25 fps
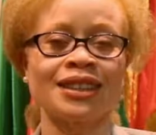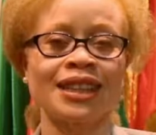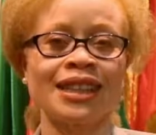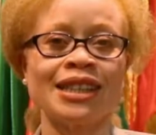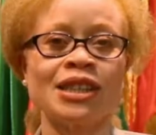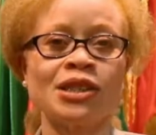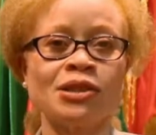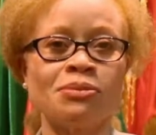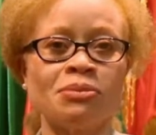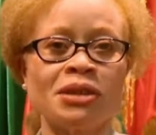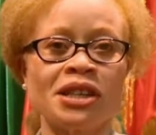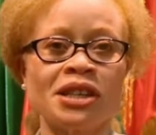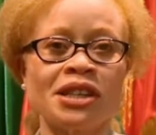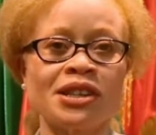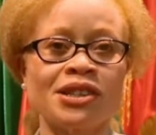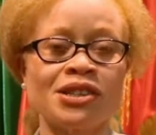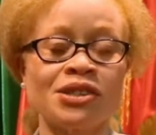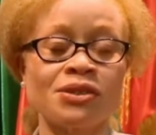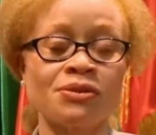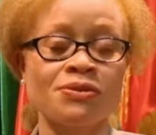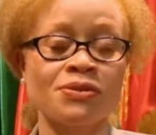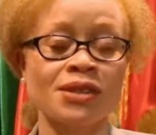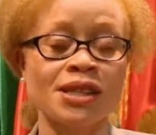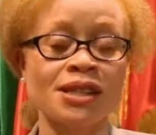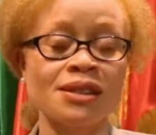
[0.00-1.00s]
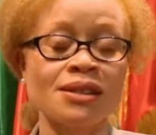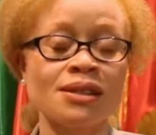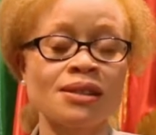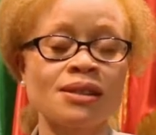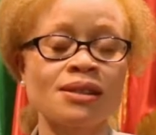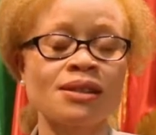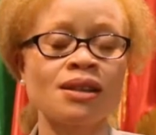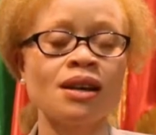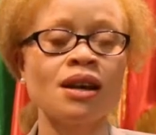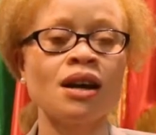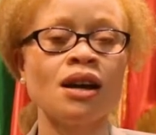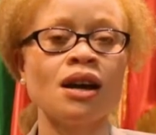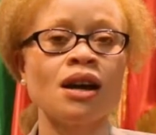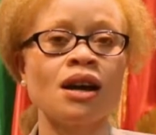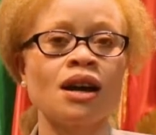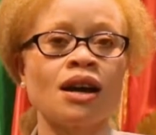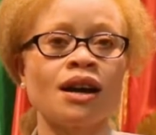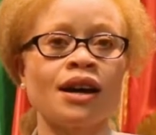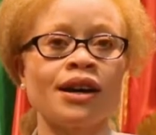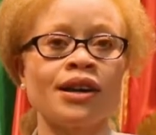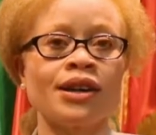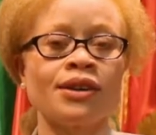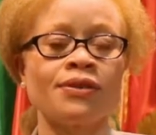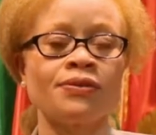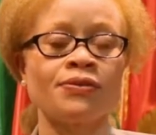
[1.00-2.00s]
I could make a difference.
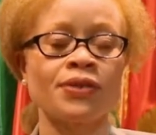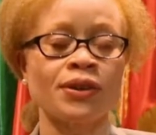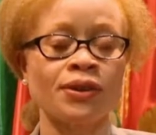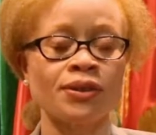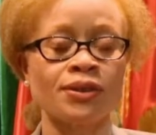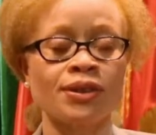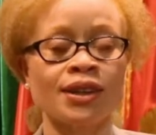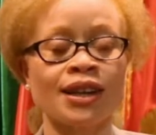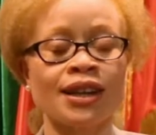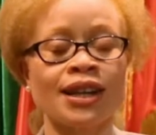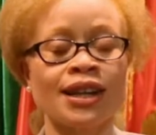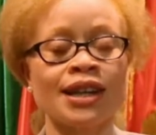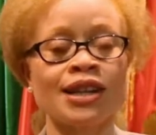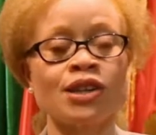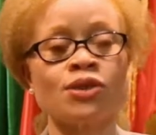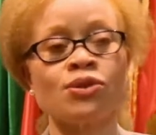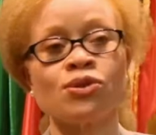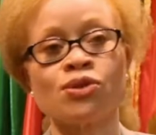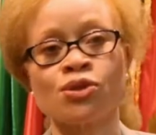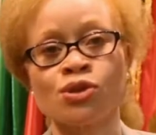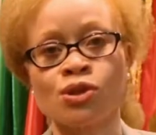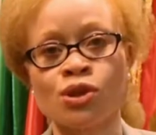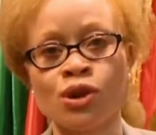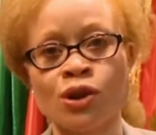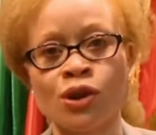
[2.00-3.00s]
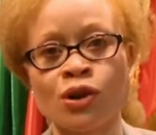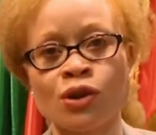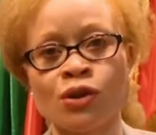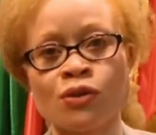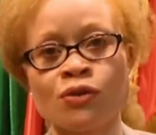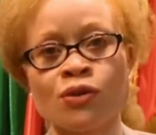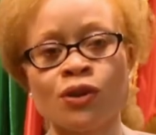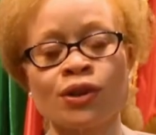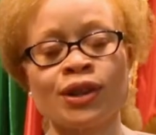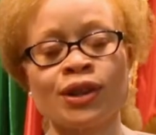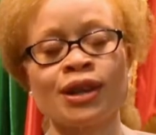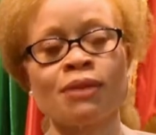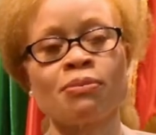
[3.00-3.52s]
I felt that I could serve other